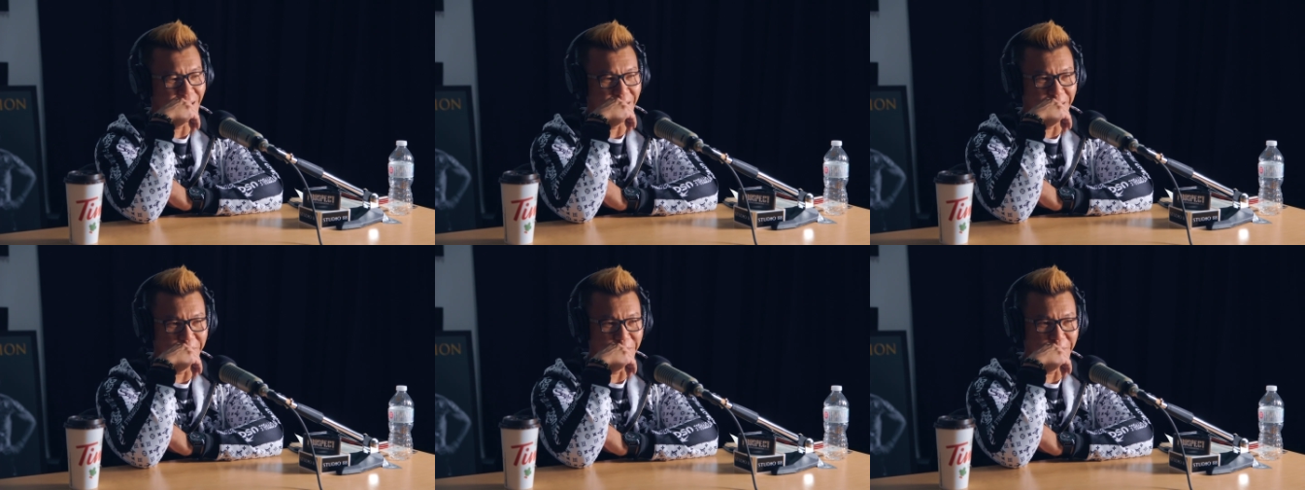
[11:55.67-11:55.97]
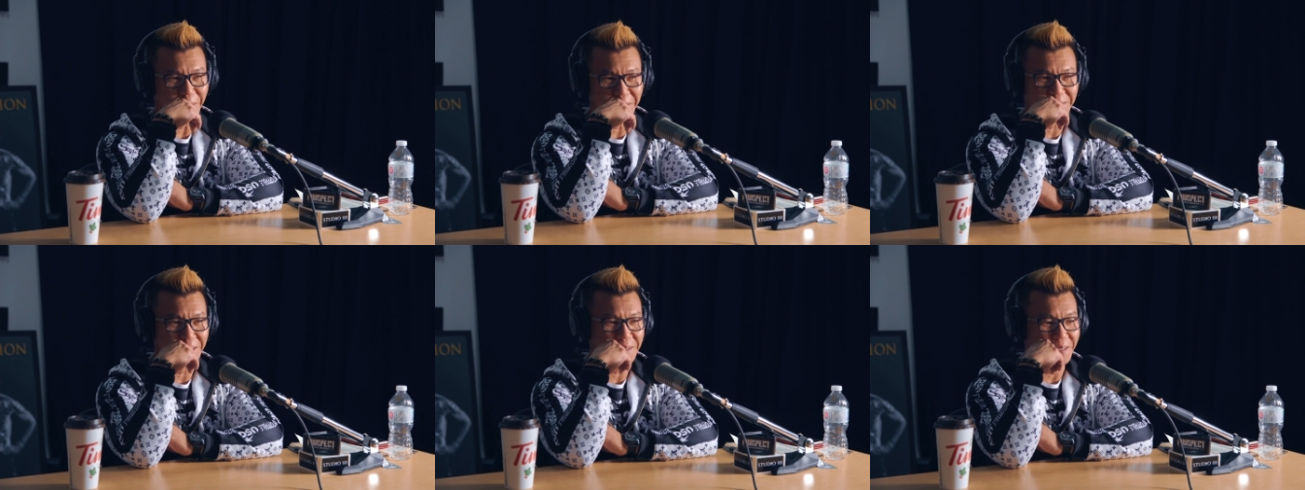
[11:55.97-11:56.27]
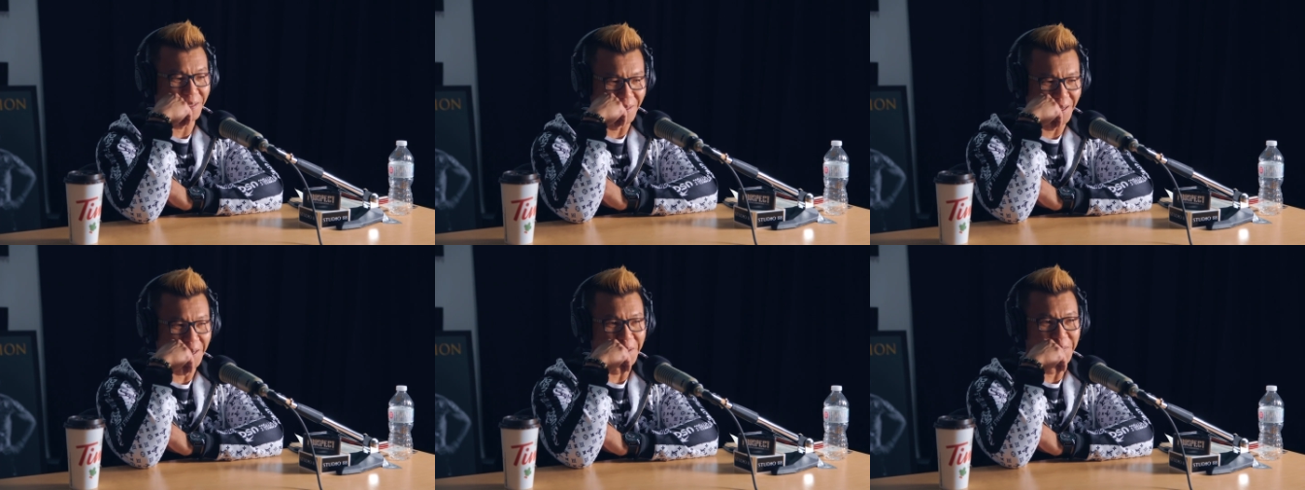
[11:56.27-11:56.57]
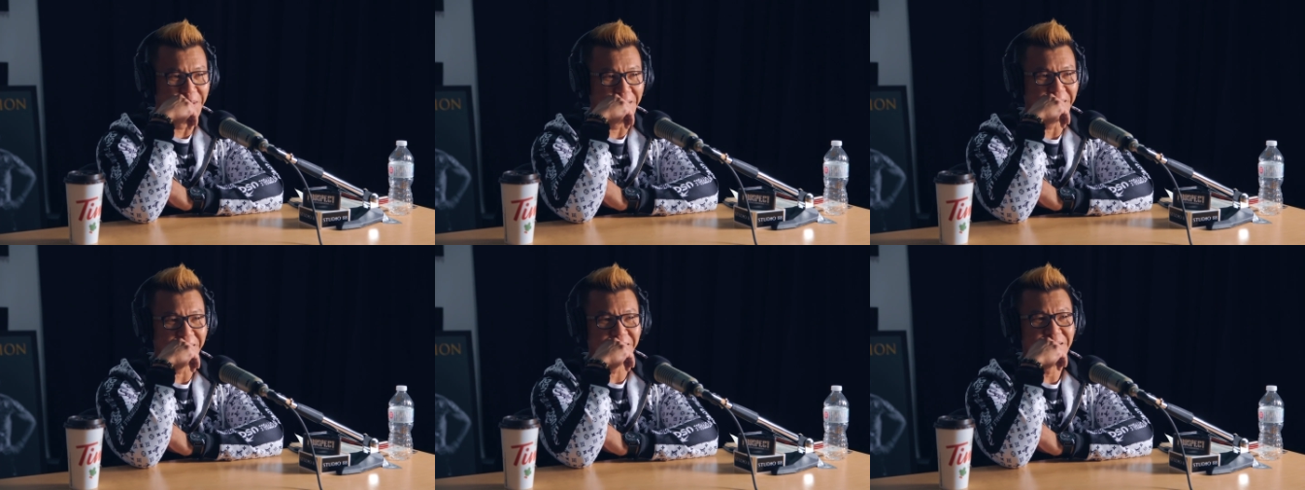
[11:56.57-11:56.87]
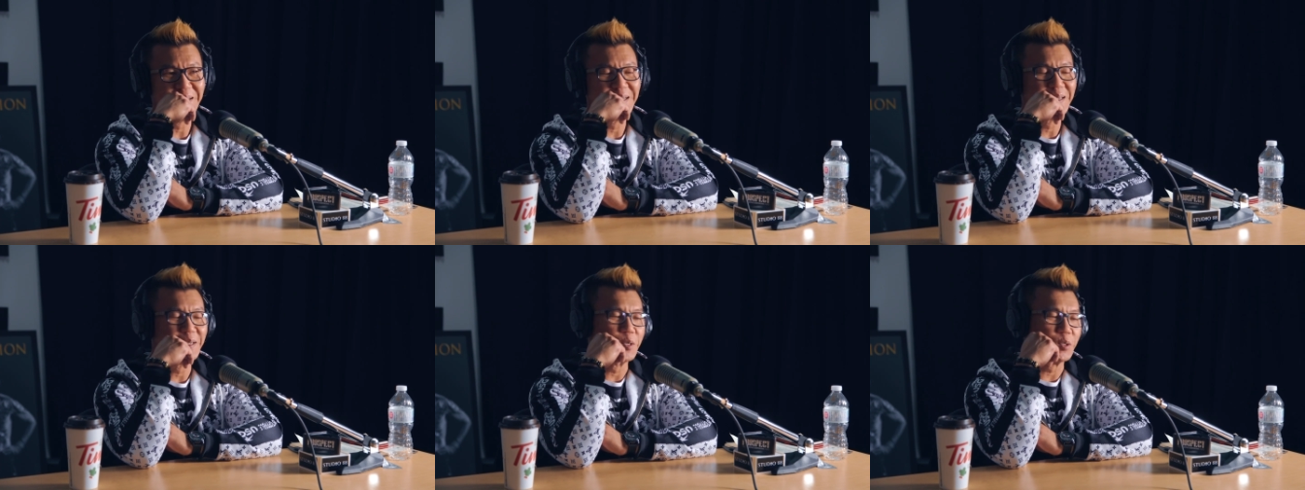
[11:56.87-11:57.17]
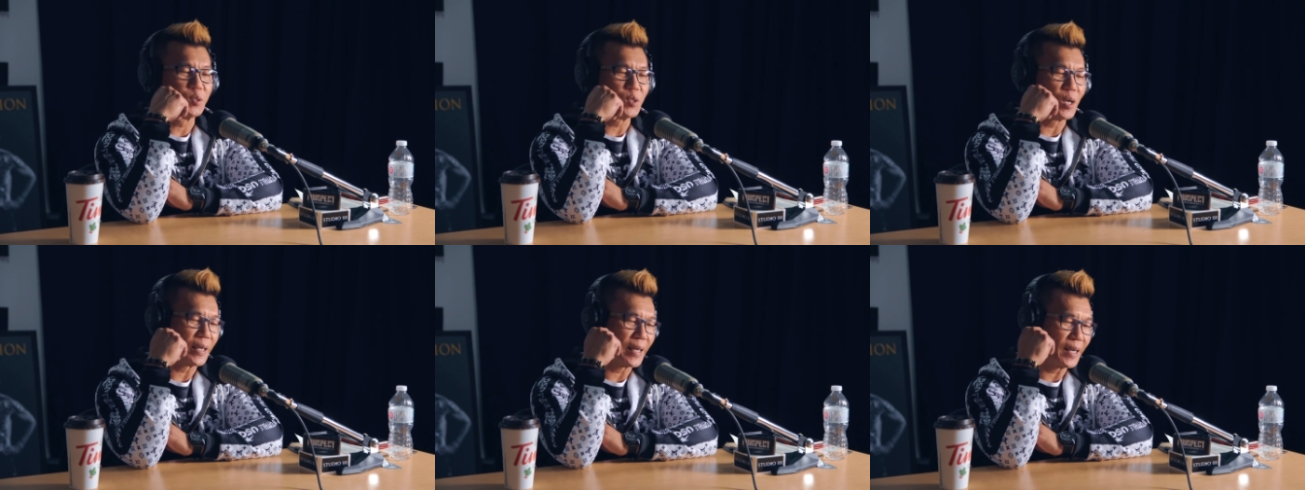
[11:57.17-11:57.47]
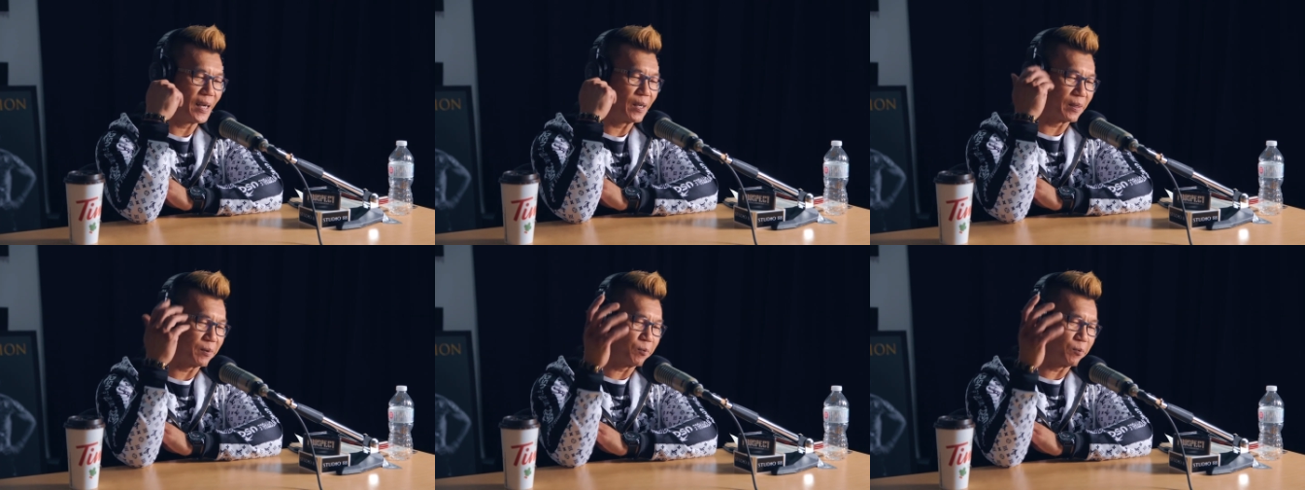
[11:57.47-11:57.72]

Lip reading: $100. That's a lot of money." Yeah. So I kind